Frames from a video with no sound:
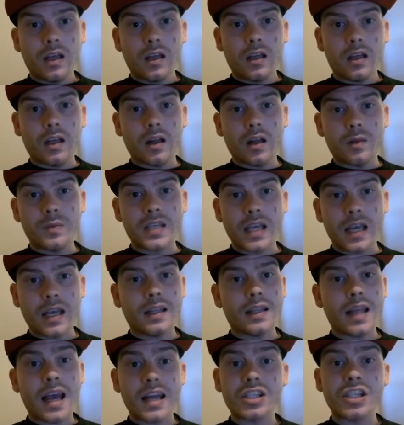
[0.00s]
You know what I'm
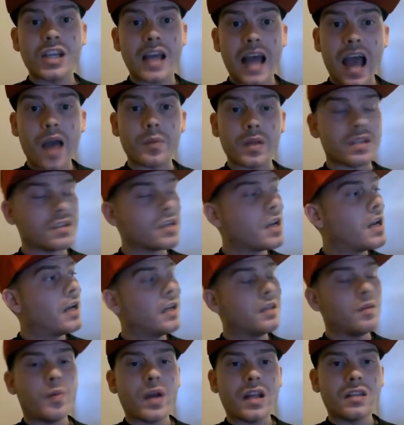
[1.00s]
saying? That shit happens.
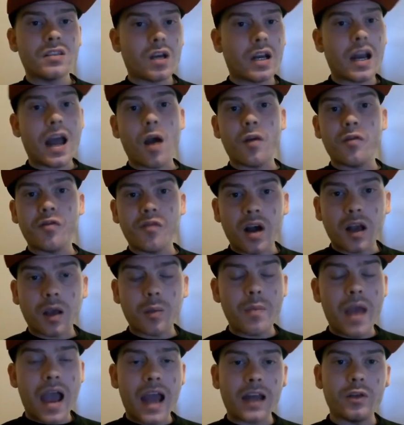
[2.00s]
It depends on how
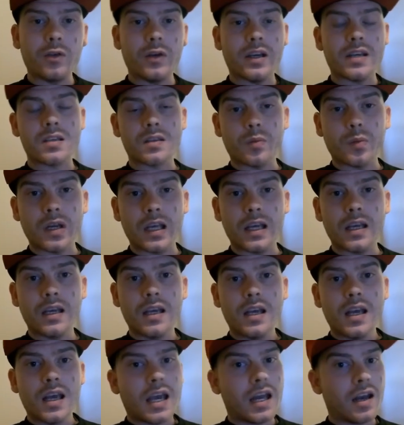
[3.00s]
fucking mad you get somebody.
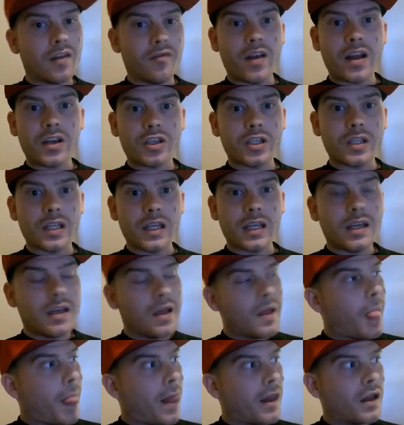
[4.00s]
And eventually,
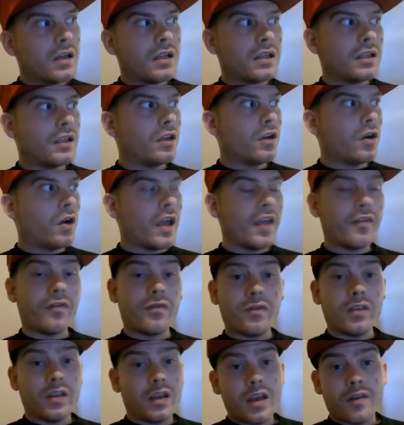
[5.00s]
you know,
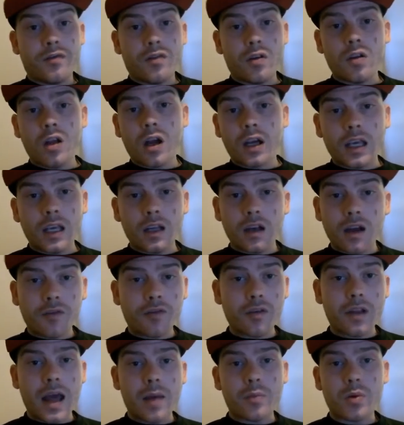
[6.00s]
if you're lucky enough
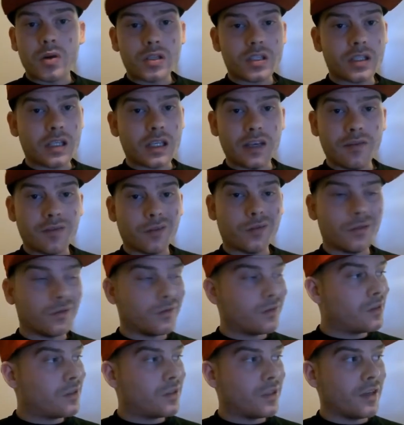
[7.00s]
for that person
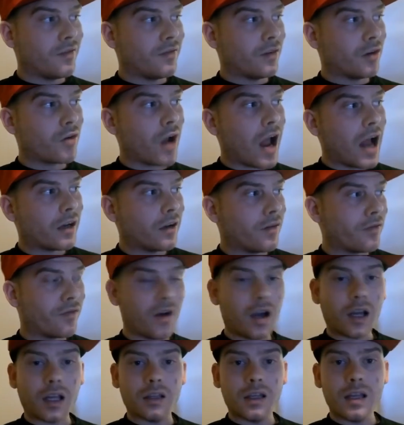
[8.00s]
to even crack their
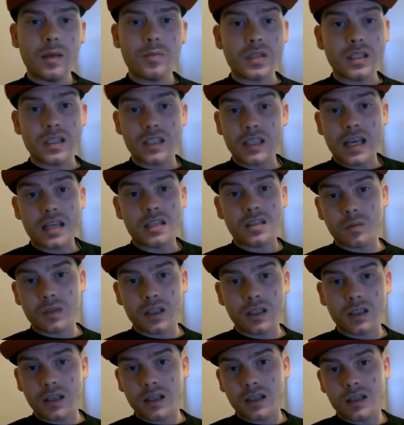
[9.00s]
fucking lips and say
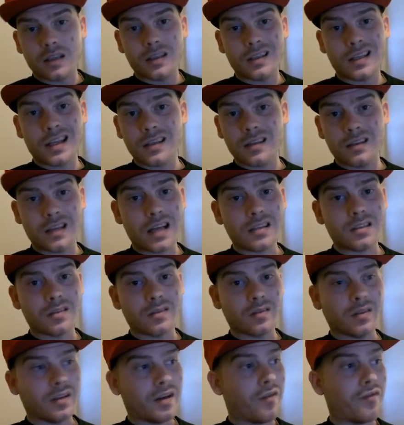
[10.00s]
something, then that's
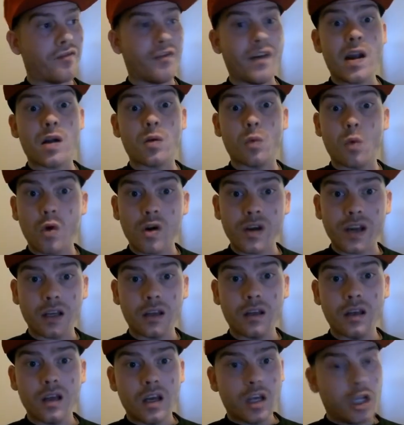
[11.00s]
a fair warning.
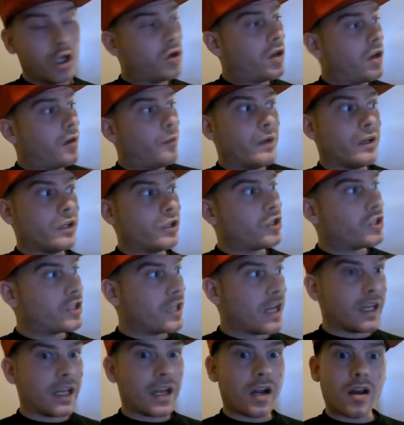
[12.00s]
You could have been just
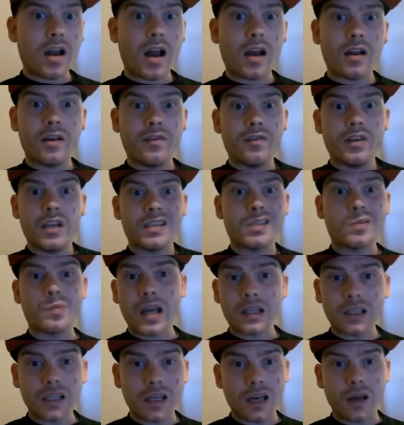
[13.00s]
sitting there not even
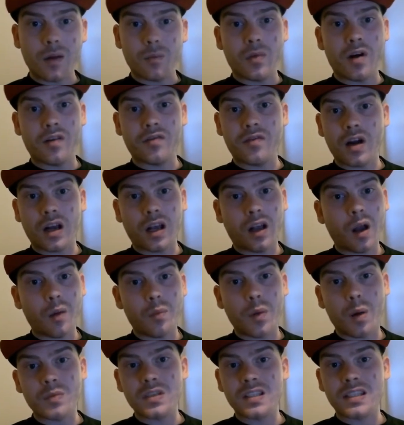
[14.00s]
expecting it, and motherfucker
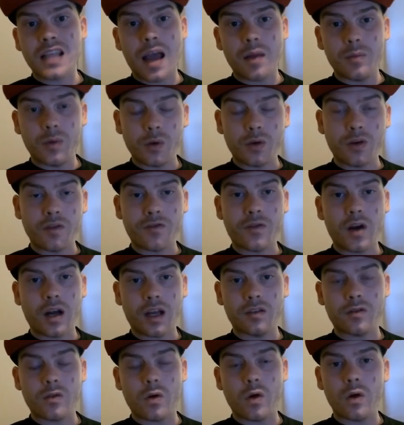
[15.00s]
come up, stab you in your
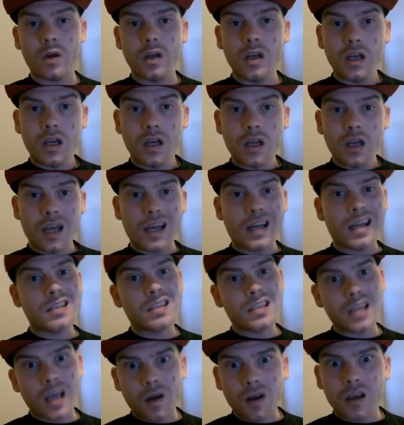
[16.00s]
fucking throat, and then
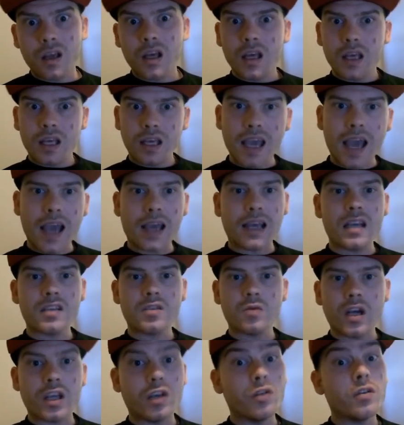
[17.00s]
say, yeah,
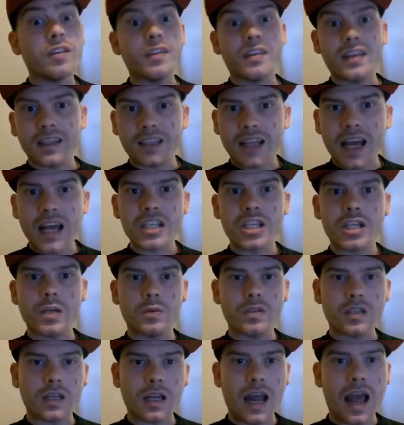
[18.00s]
guess what? You didn't think that shit
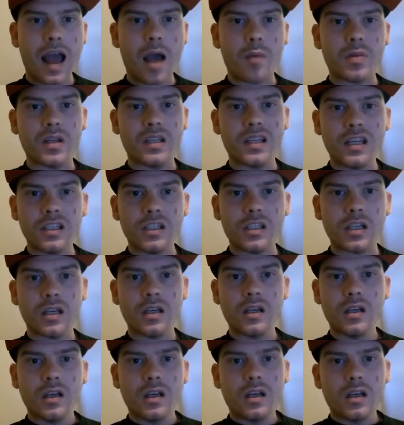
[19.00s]
was going to happen, did you? You know
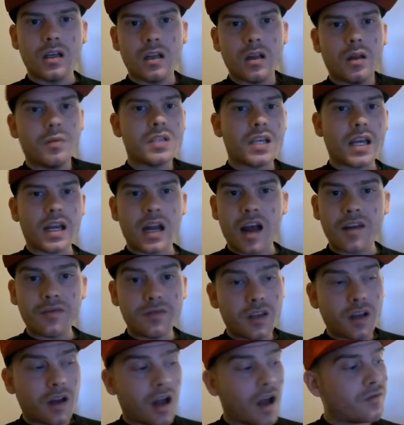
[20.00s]
what I'm saying?
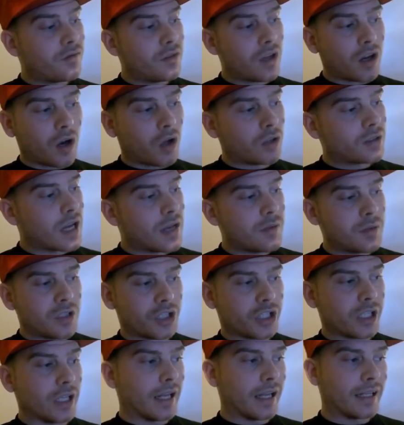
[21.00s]
I've done all types of
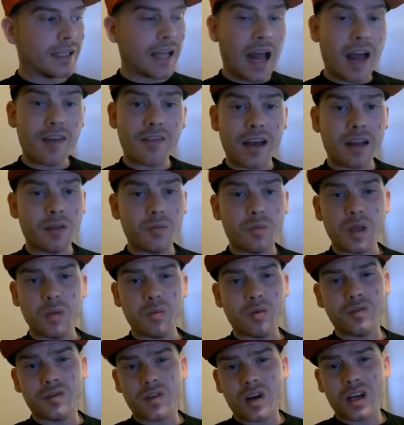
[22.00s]
shit like that. I've had
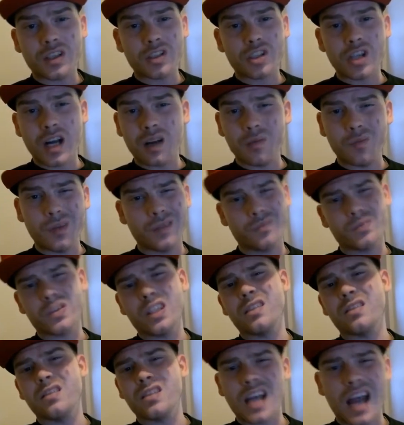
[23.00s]
people fucking try to be,
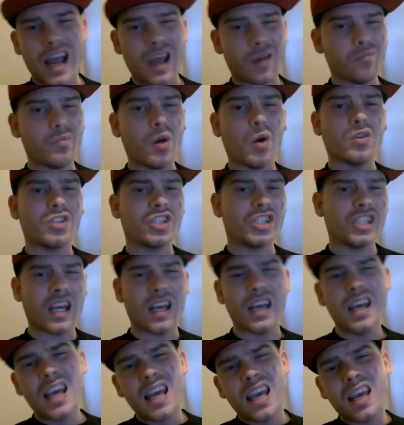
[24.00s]
this guy ain't about
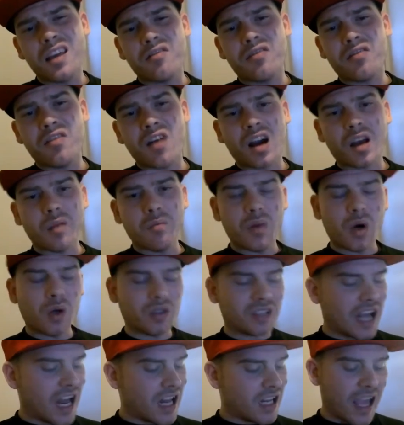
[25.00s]
shit. He ain't fucking
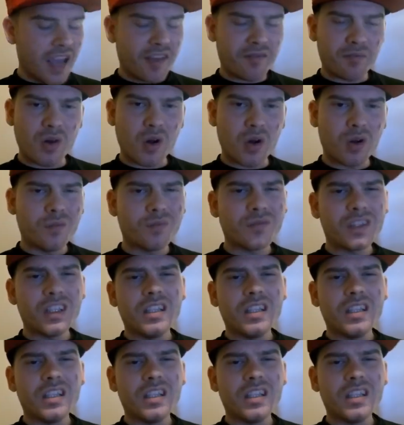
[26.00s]
about that life, bro.